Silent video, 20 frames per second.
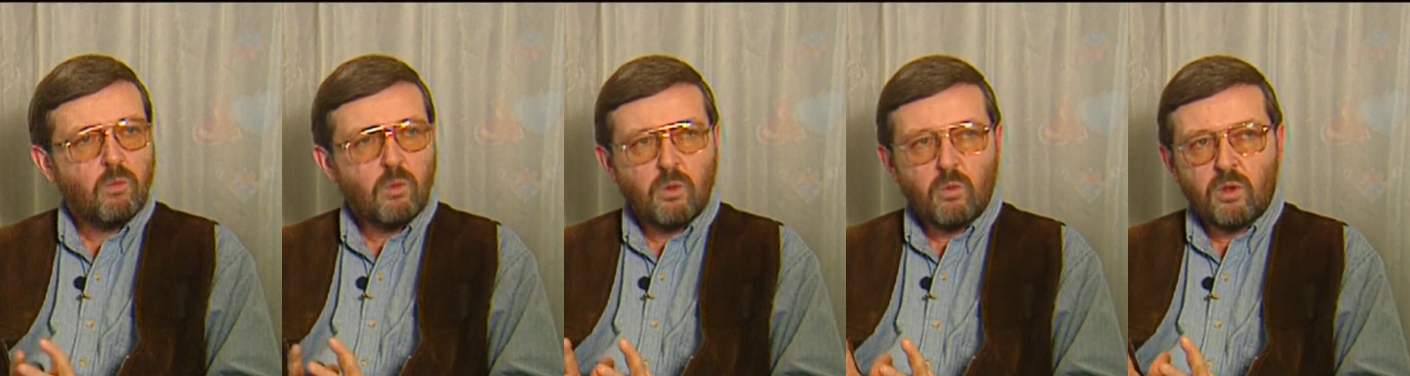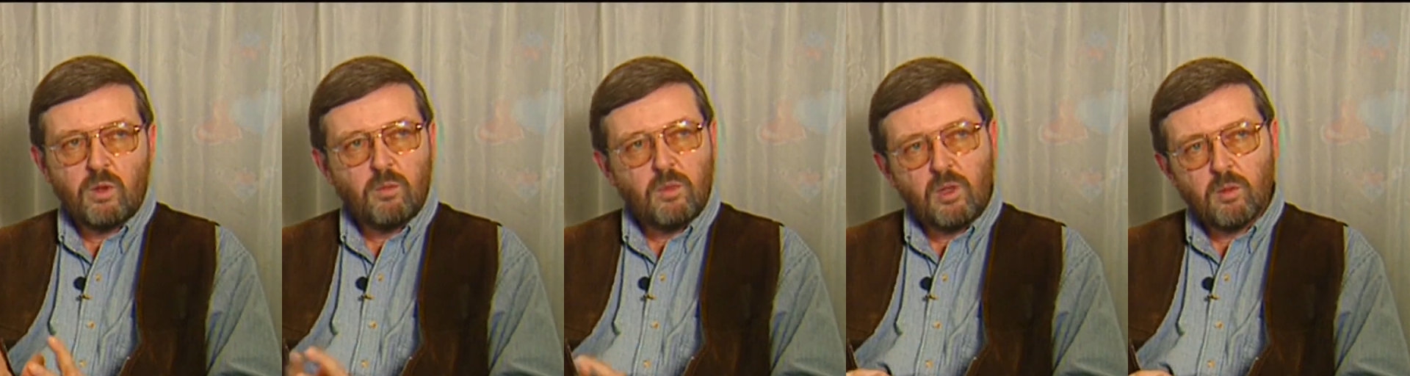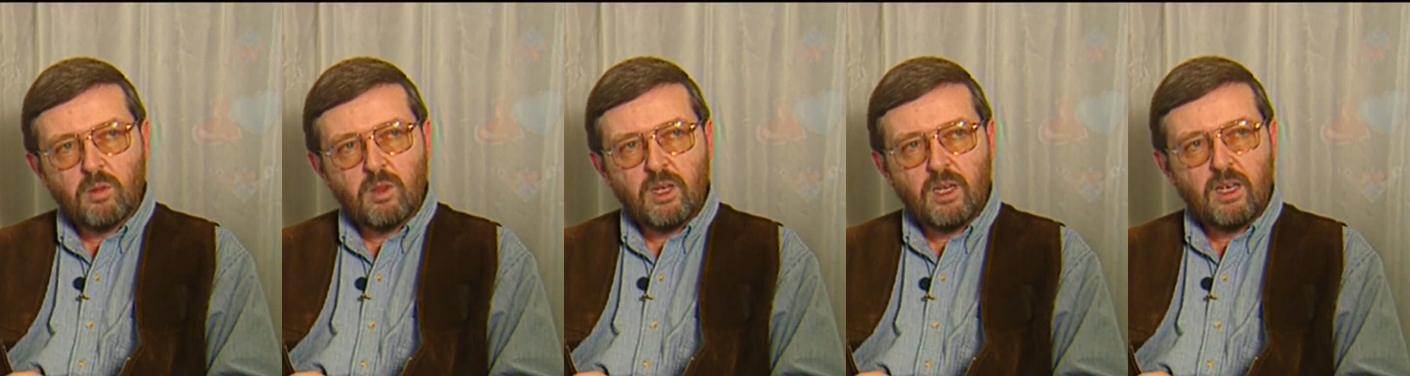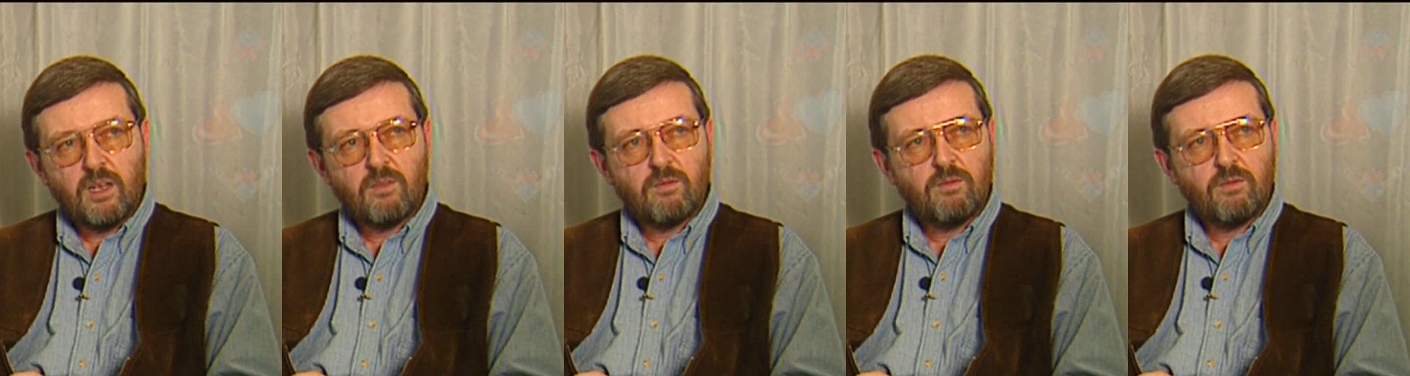We wouldn't be able to
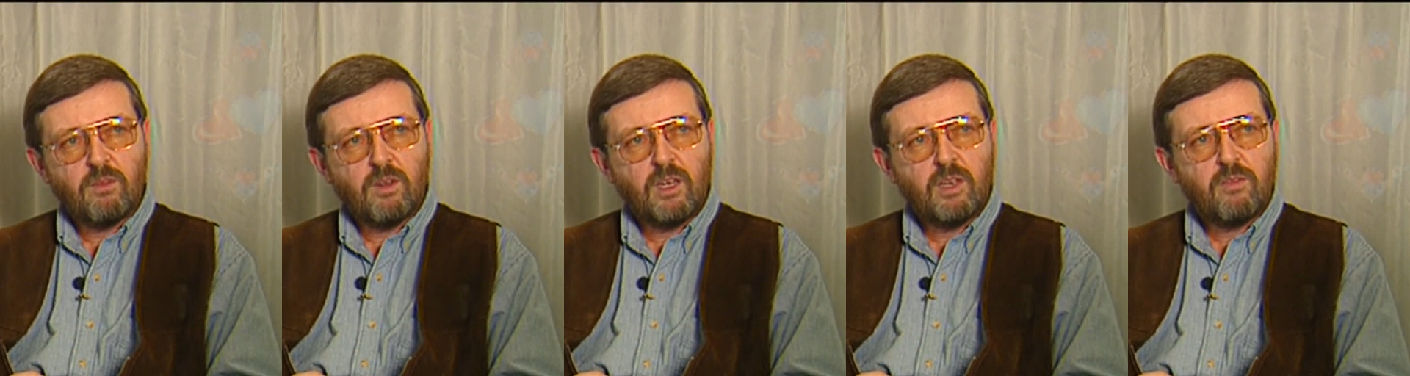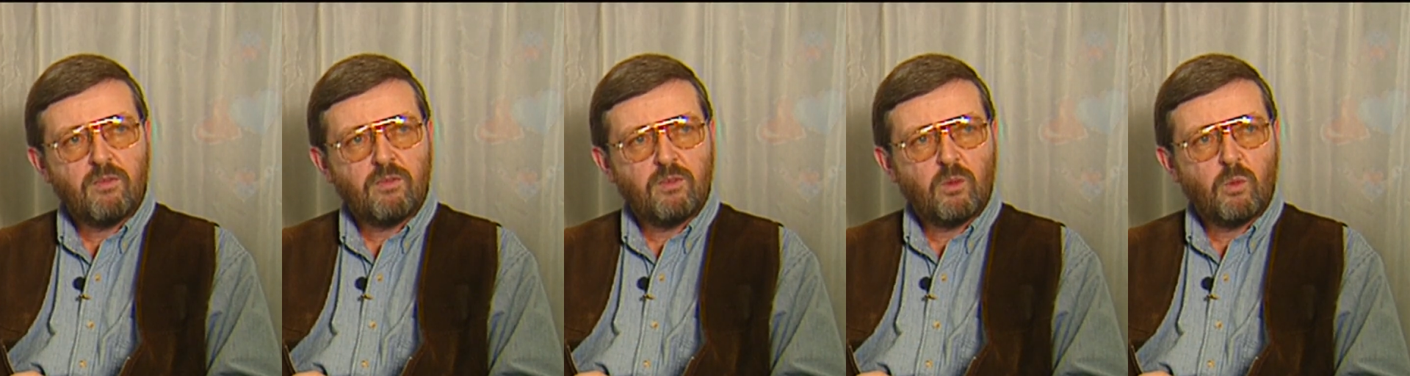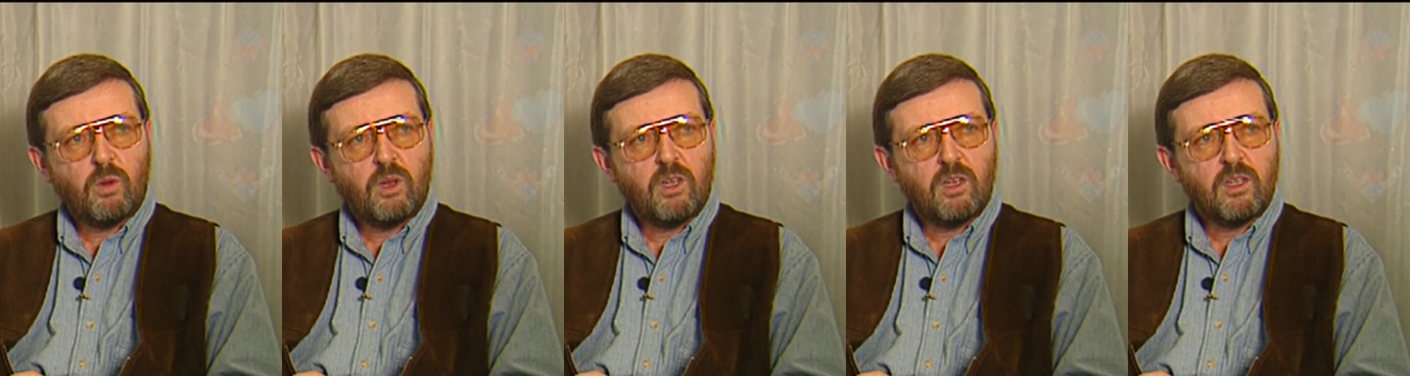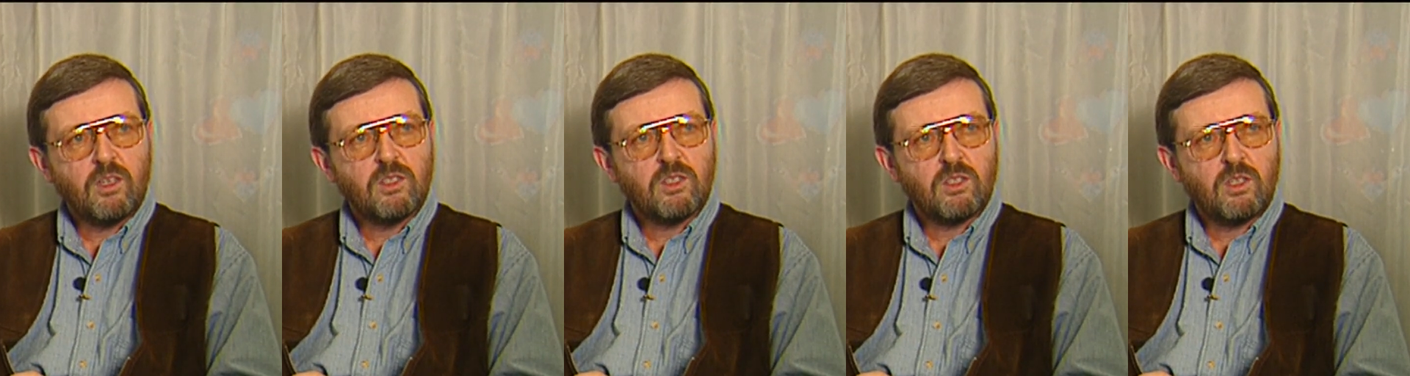have life the way
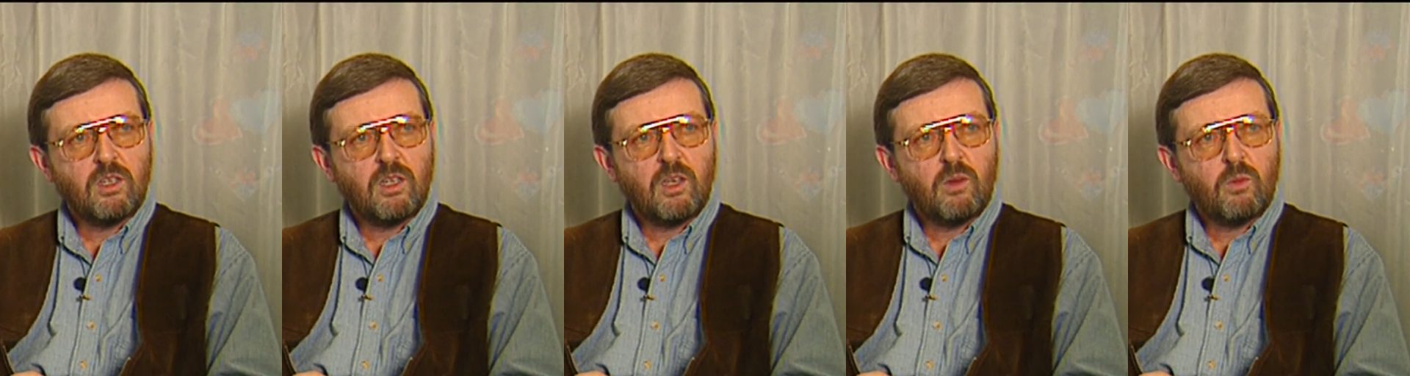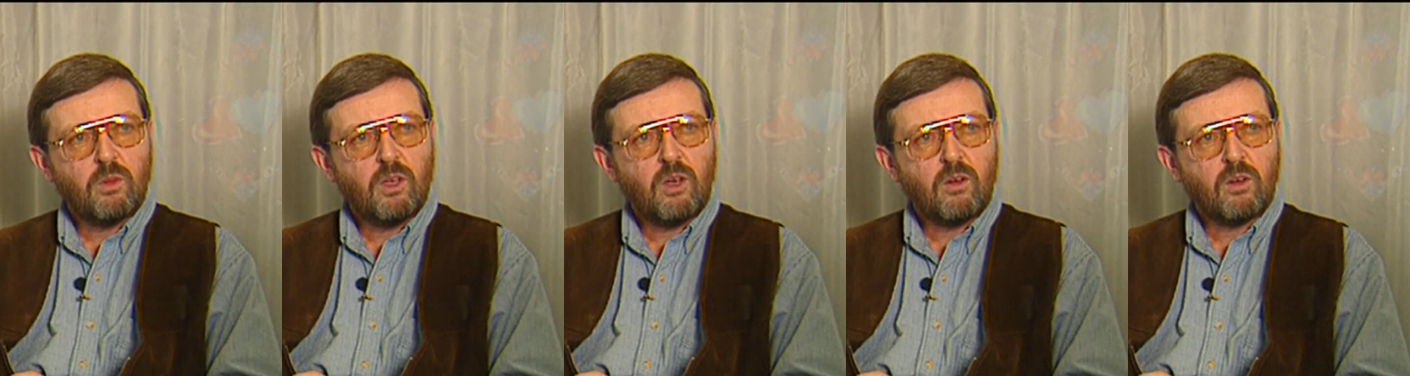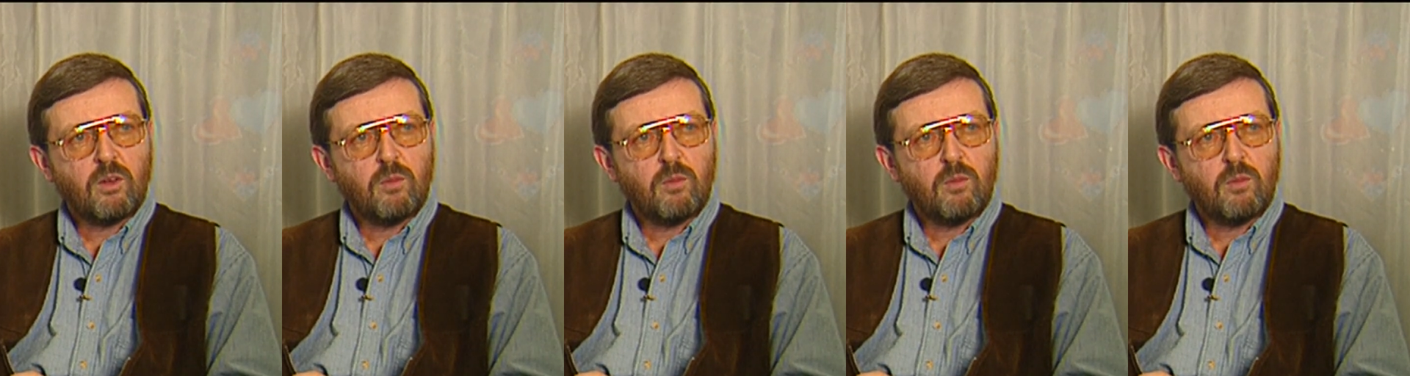it is today without